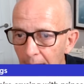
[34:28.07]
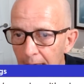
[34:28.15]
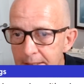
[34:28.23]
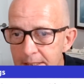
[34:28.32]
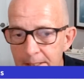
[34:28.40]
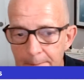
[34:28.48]

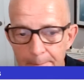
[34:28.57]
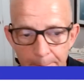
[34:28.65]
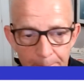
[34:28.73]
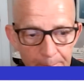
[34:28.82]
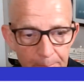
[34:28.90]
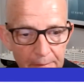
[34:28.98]

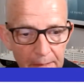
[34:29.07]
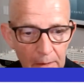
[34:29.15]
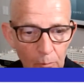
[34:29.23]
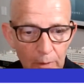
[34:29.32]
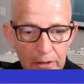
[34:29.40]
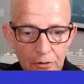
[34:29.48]
Tim,
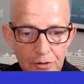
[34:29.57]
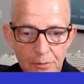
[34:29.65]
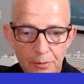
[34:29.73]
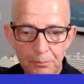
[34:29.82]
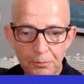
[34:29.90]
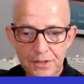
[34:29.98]
we're cruising
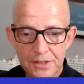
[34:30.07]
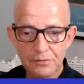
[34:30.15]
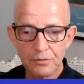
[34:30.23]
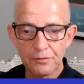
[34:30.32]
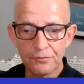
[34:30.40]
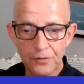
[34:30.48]
with Princess for
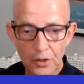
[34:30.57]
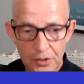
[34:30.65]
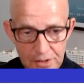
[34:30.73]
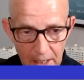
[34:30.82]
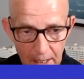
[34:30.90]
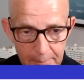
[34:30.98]
the first
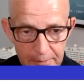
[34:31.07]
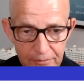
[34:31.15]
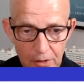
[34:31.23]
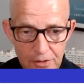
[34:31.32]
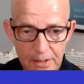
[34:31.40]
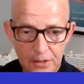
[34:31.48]
time and have
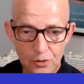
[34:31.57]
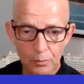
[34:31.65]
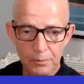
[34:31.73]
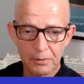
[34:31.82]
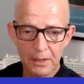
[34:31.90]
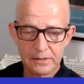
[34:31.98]
noticed the
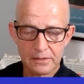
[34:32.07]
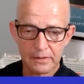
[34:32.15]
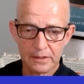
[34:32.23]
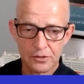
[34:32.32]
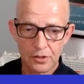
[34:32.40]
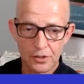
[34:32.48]
exorbitant prices of the
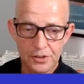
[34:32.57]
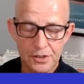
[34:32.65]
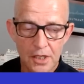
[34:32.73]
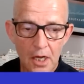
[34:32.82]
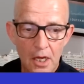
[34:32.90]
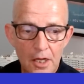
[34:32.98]
excursions.
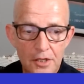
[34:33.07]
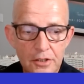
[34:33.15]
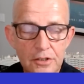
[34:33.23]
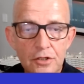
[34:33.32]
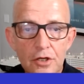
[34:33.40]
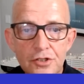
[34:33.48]
So
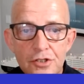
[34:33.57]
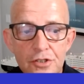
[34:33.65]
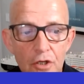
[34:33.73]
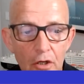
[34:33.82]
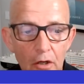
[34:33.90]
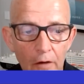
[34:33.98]
excursions
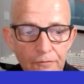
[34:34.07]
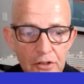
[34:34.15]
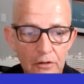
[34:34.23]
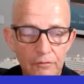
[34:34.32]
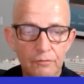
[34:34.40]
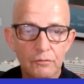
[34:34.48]

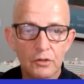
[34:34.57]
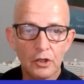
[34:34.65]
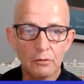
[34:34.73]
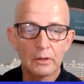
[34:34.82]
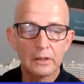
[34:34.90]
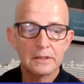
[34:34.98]
often,
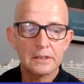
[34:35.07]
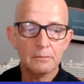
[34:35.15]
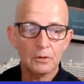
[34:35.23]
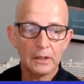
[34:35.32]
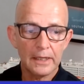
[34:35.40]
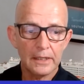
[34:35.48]
Tim
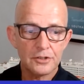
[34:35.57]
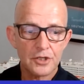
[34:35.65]
will hinge.